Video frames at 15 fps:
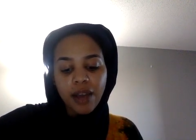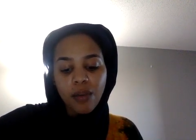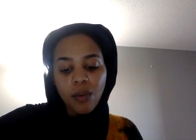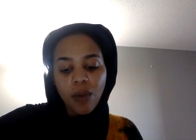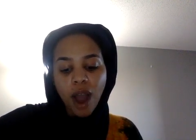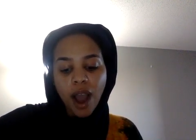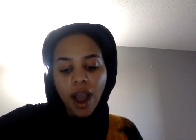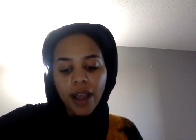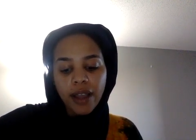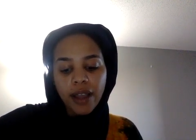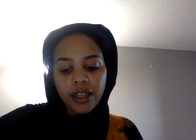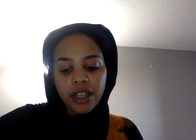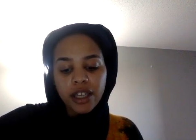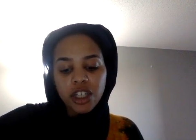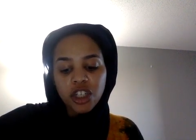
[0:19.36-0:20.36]
Y,
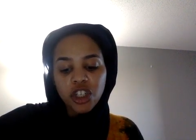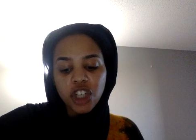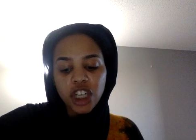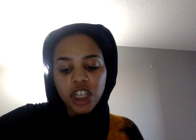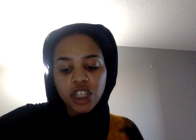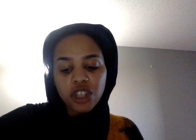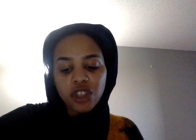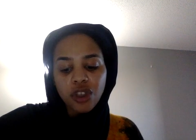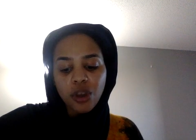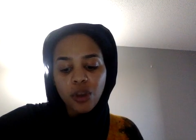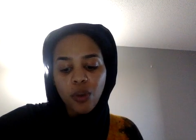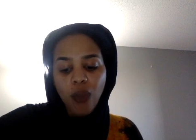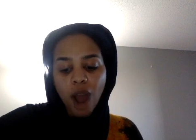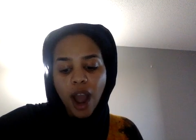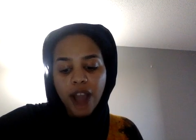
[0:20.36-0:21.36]
change the
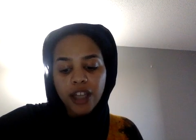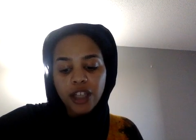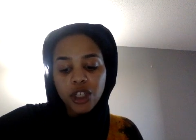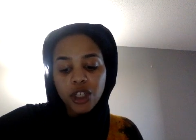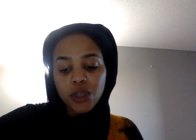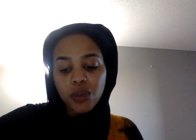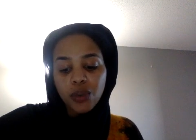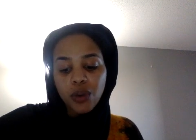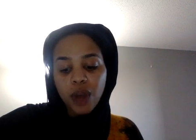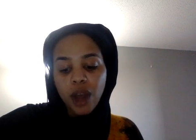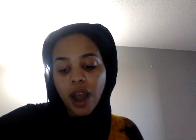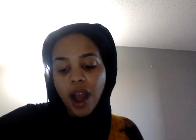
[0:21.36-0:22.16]
Y to